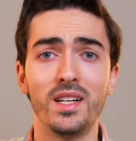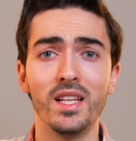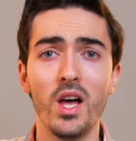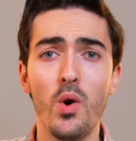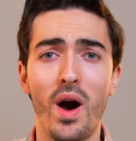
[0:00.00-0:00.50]

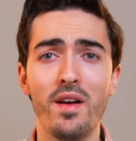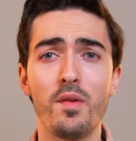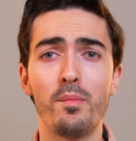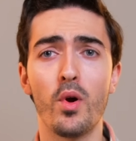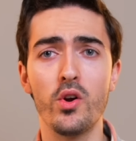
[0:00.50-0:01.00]
Hello, I've
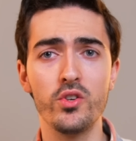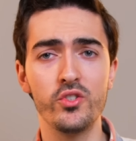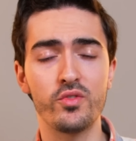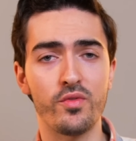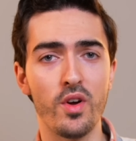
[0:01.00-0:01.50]

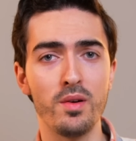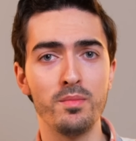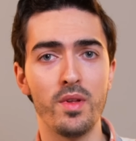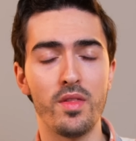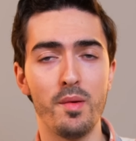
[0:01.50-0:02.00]
emerged
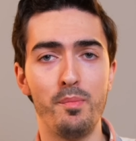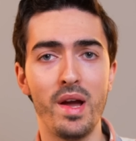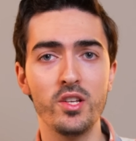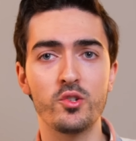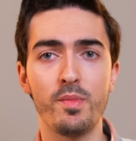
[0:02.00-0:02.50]
from the
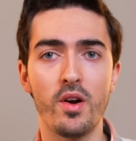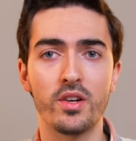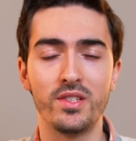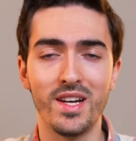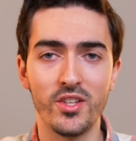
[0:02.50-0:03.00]

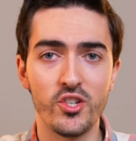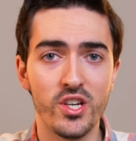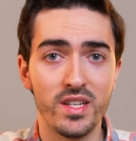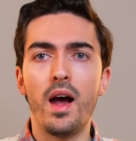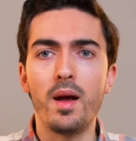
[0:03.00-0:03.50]
benchmark
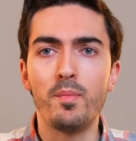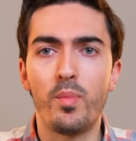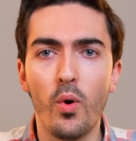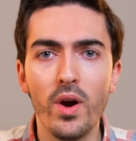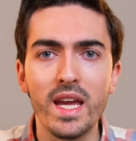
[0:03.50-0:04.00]
dungeon, and
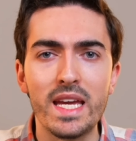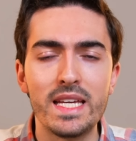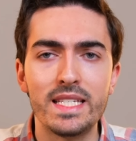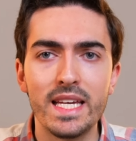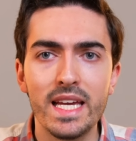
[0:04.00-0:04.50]
boy
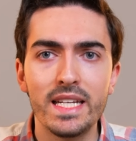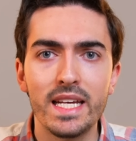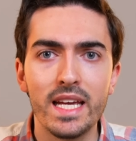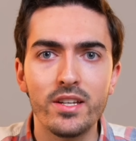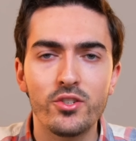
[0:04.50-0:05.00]
is it
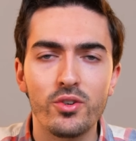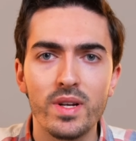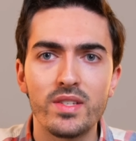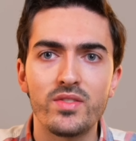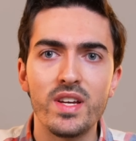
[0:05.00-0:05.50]

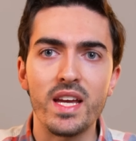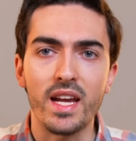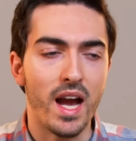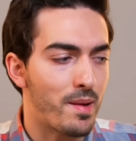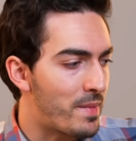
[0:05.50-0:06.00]
interesting.
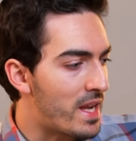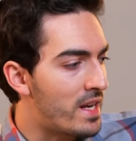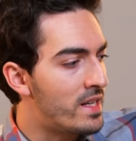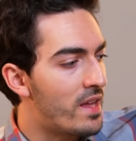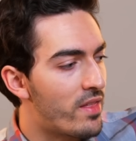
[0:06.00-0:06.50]
I
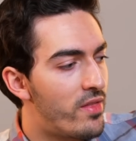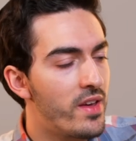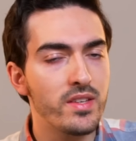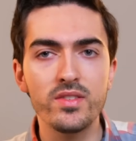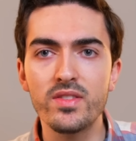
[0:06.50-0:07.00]
mean,
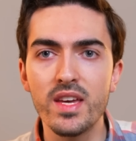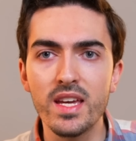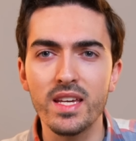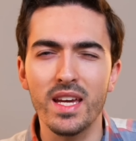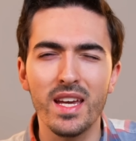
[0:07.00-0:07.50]
this
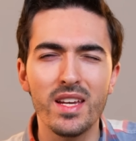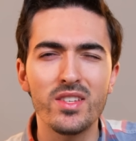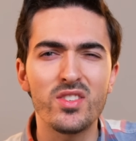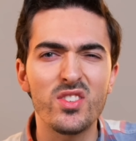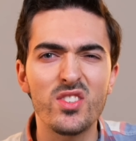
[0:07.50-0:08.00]
thing
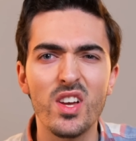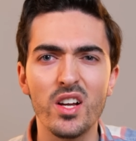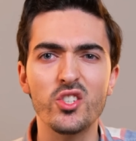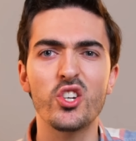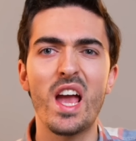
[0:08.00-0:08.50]
is
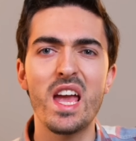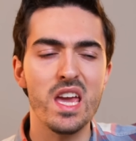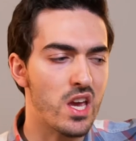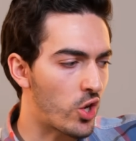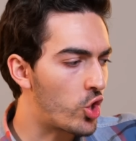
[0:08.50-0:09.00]
such
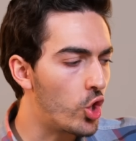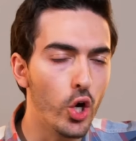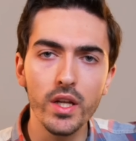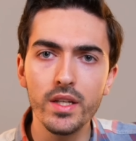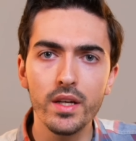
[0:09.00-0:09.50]
a
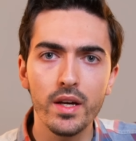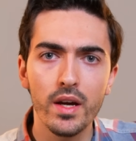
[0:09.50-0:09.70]
good